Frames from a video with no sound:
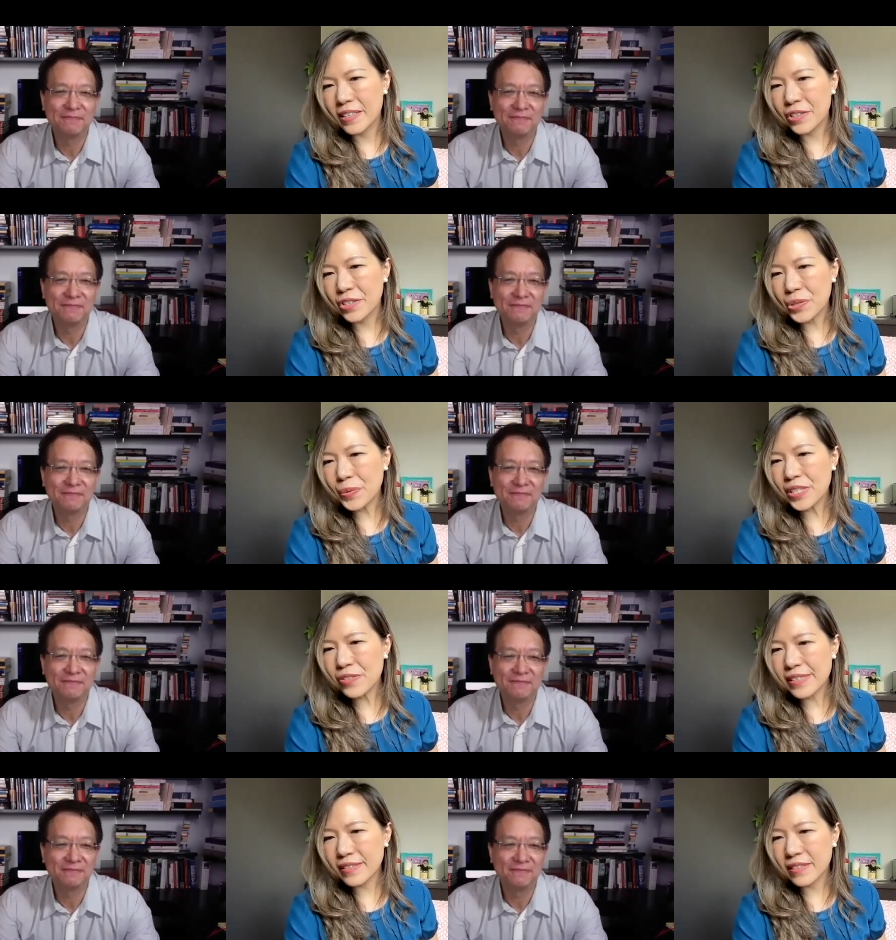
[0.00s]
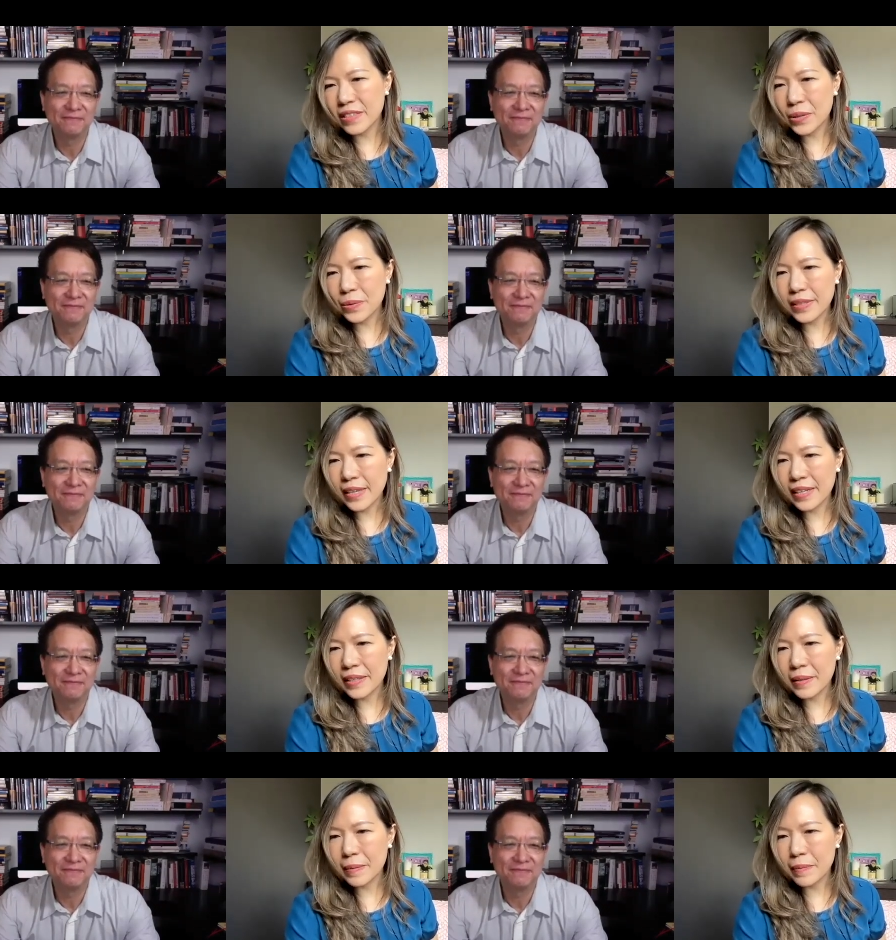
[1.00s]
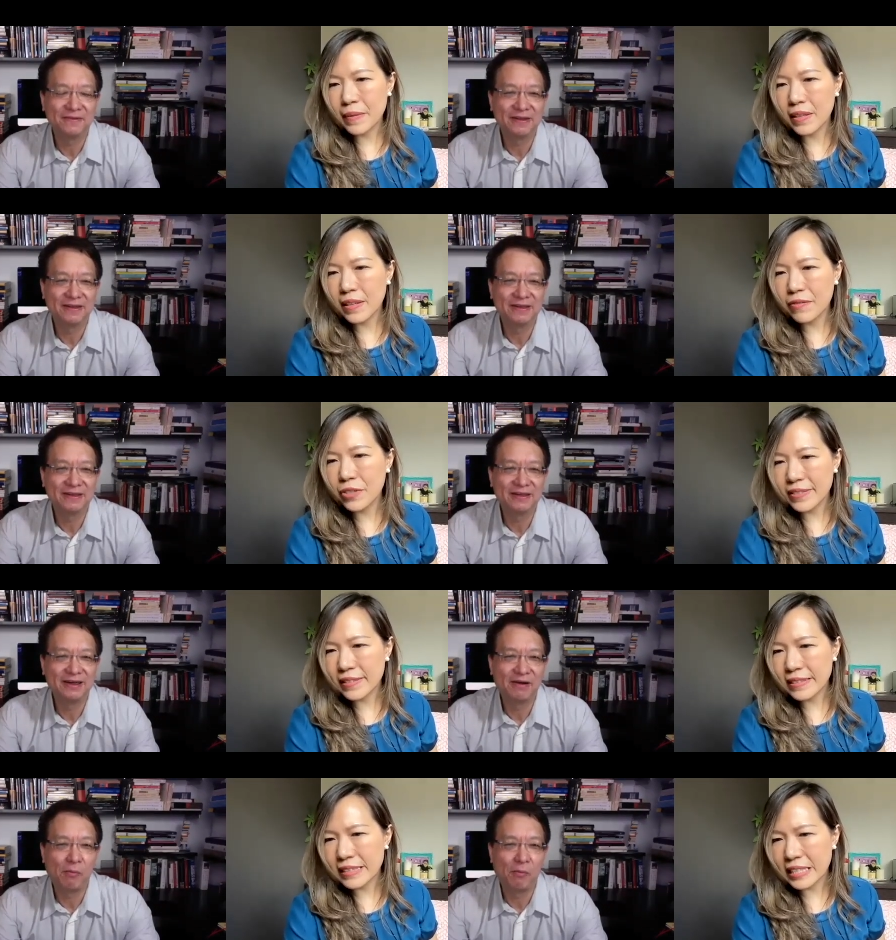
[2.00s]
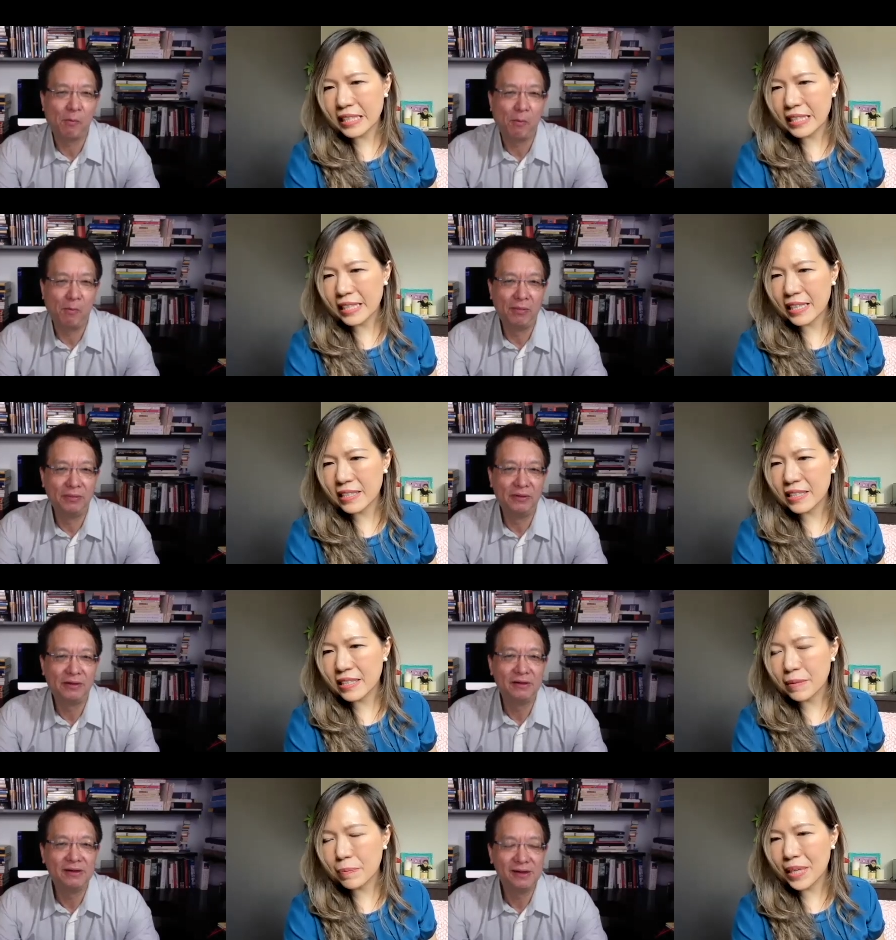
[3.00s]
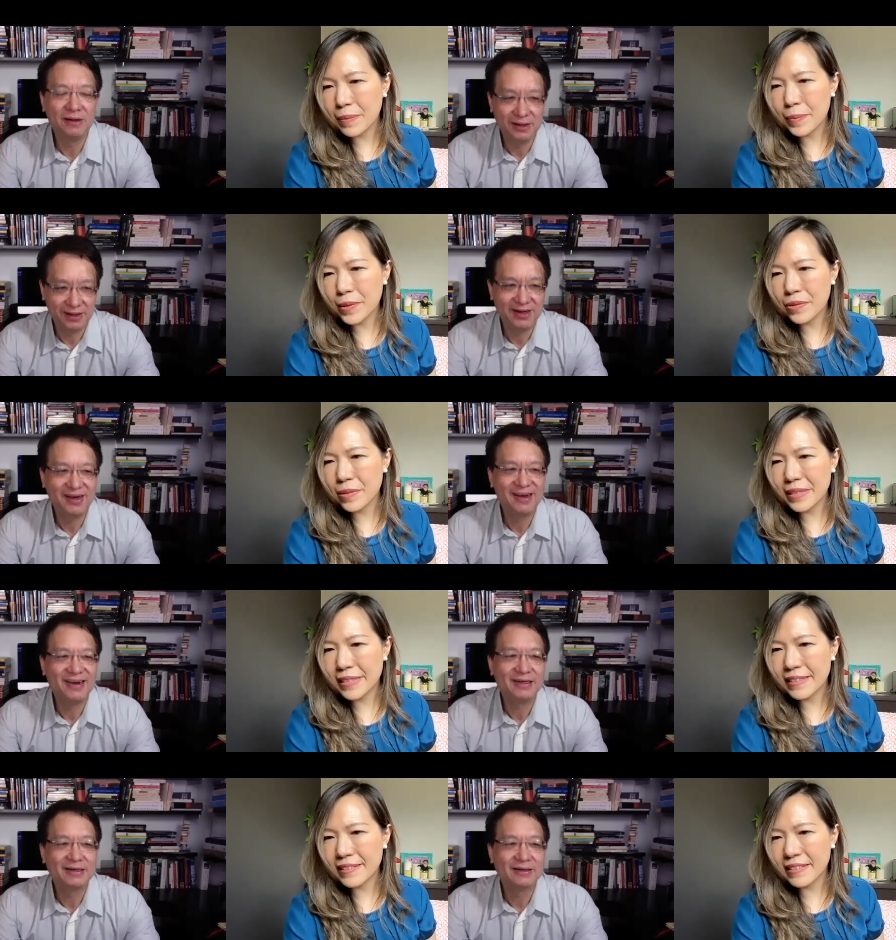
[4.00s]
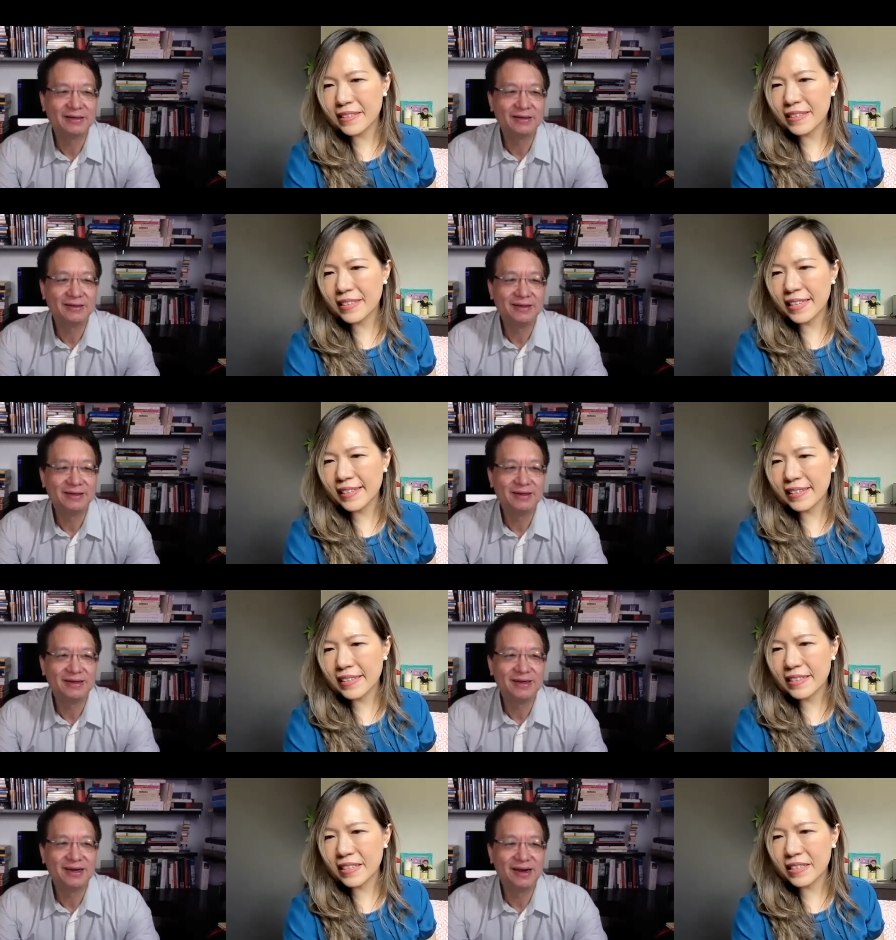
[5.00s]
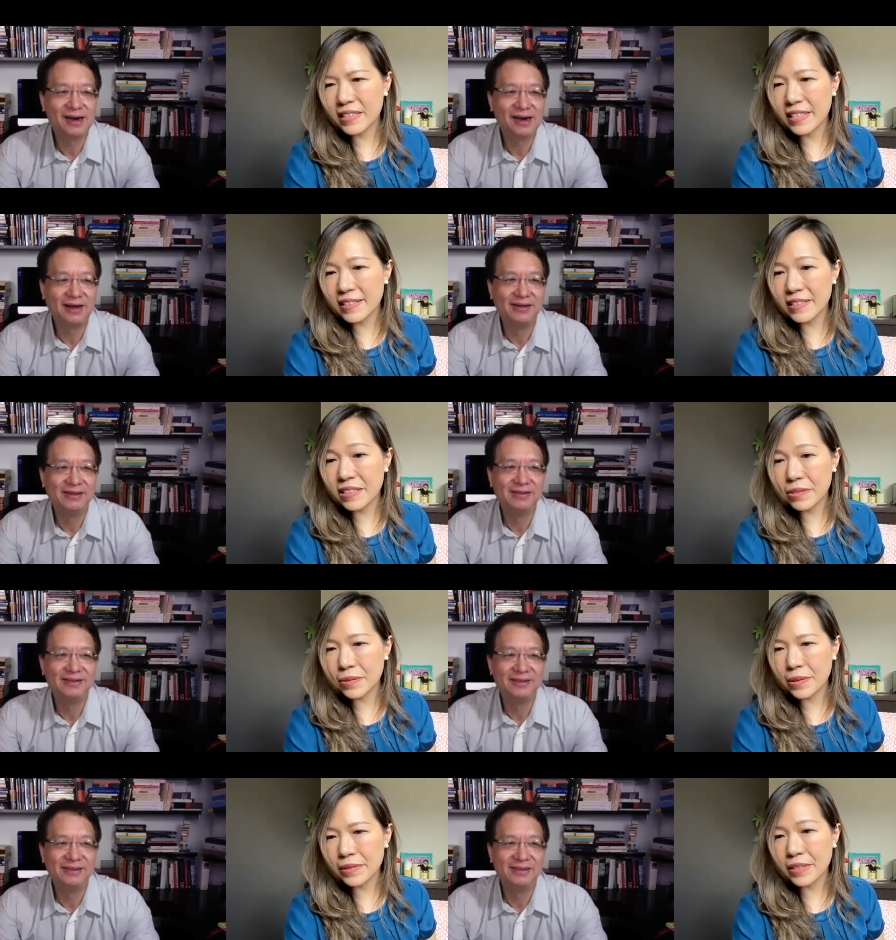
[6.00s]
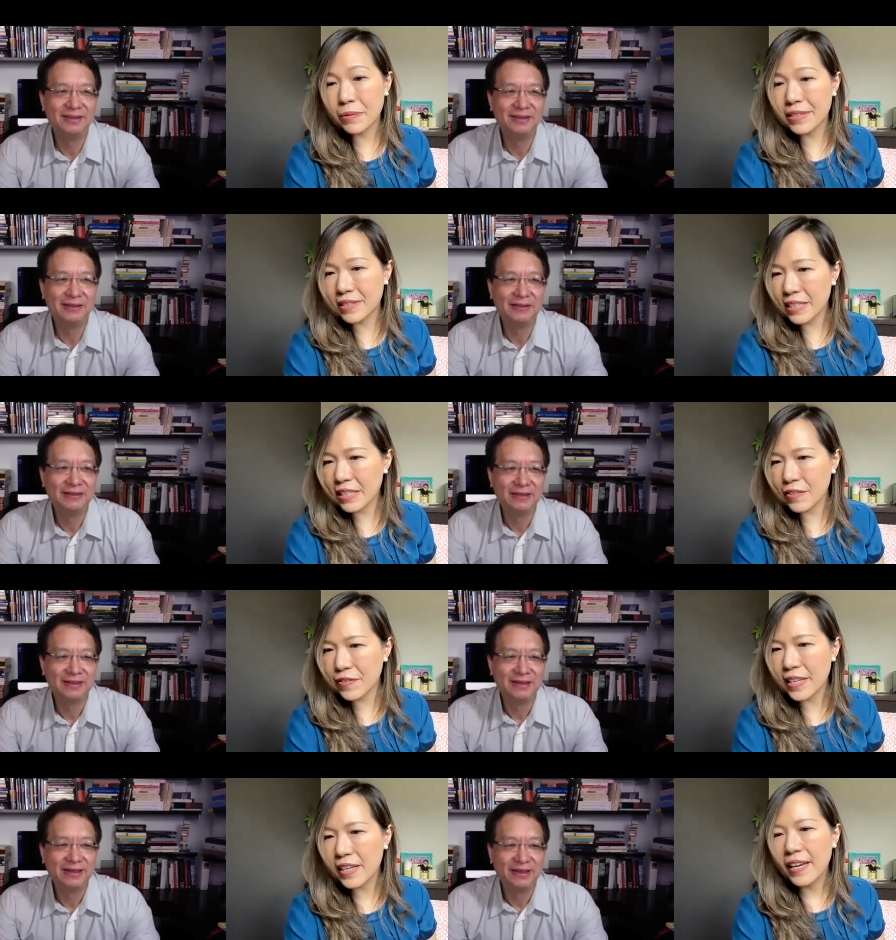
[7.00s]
Speaker 1: Could you address the news item recently that the Bible Museum in DC indicated that the Dead Sea Scrolls they received